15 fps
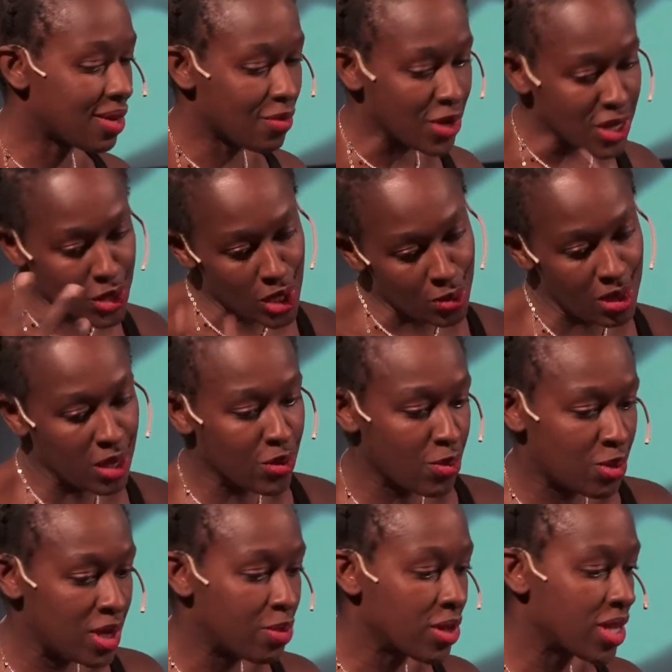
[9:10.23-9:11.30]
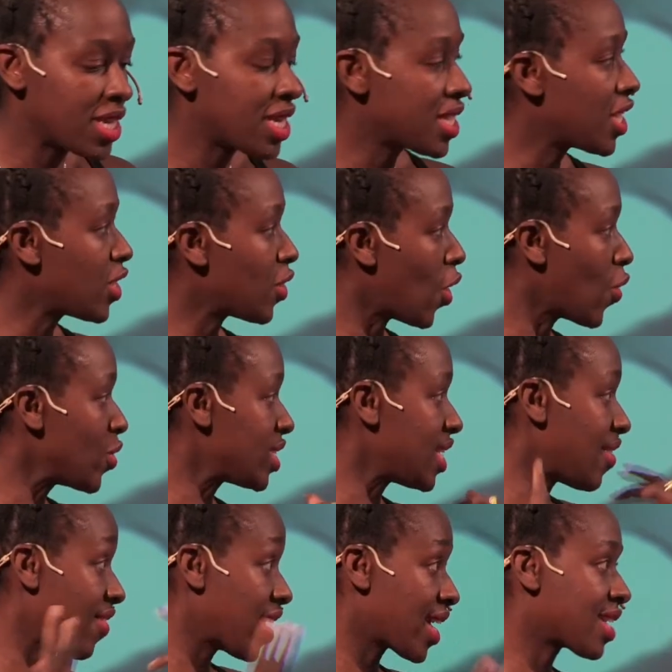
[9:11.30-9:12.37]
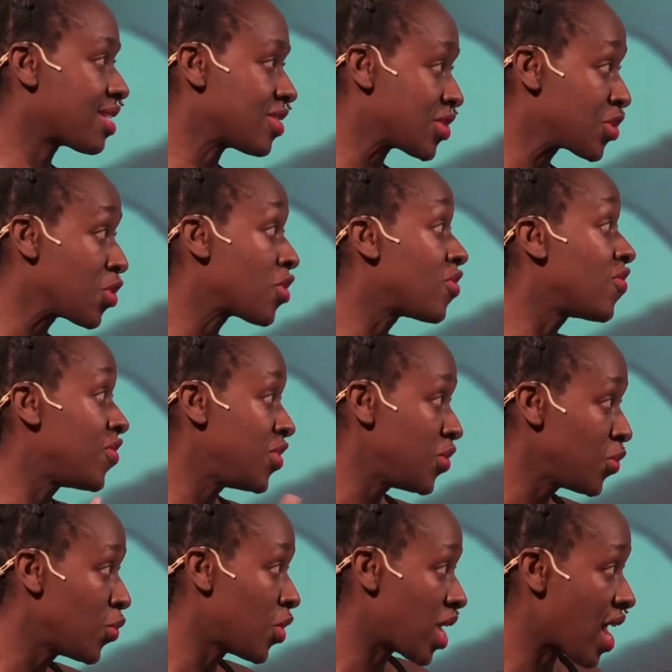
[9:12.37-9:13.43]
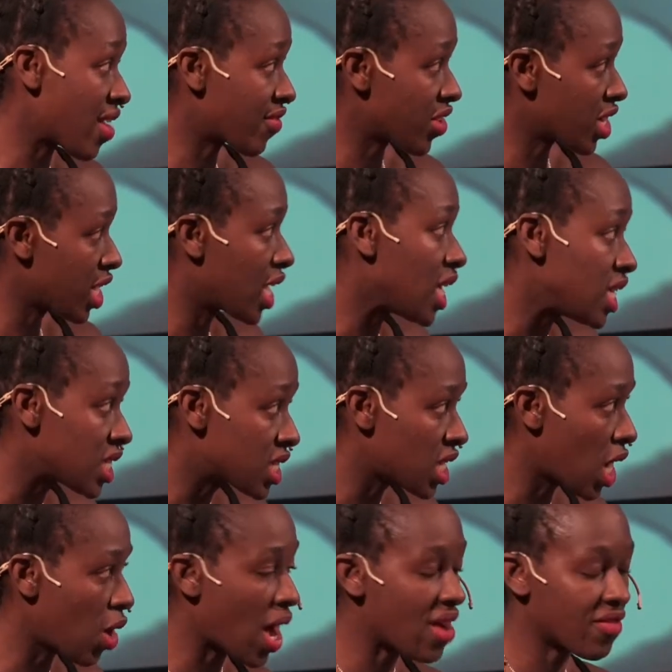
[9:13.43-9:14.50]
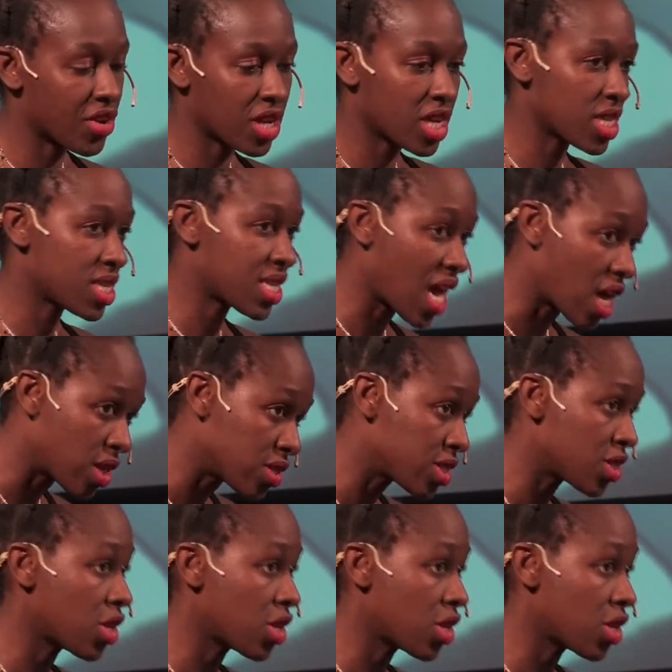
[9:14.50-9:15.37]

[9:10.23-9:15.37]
when you speak with people here, they always have like a certain view what Africa is, how Africa sounds.